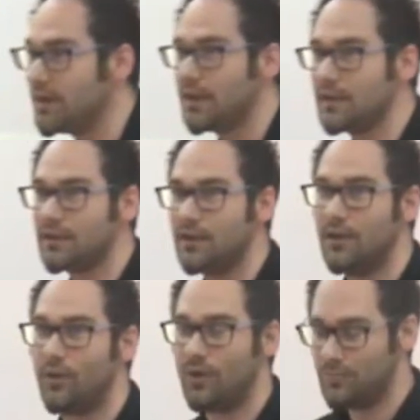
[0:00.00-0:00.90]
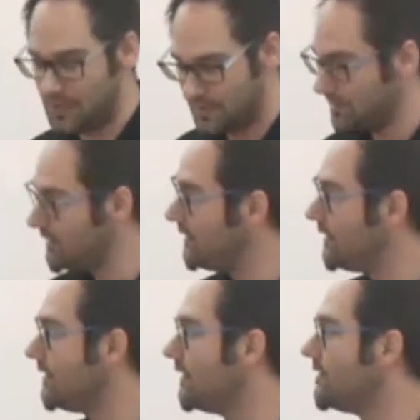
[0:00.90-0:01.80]
Sorry, like all
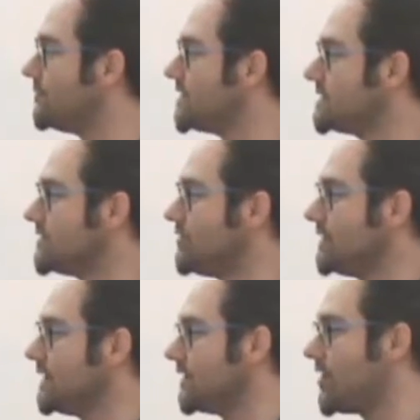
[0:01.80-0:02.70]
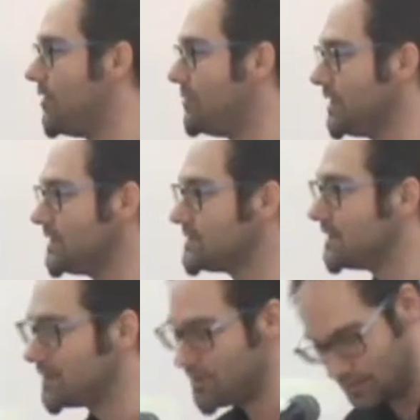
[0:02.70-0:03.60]
my Macedonian
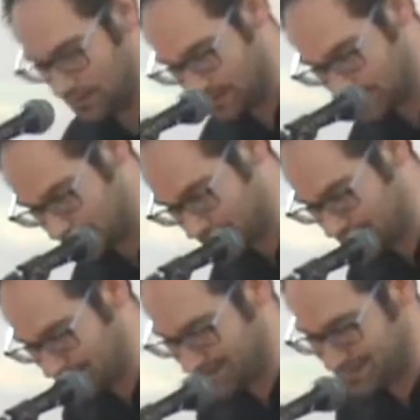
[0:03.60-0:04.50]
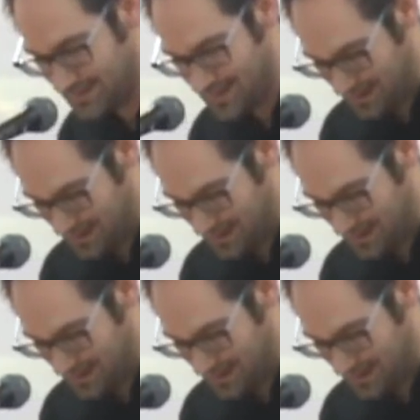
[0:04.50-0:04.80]
comrades and colleagues,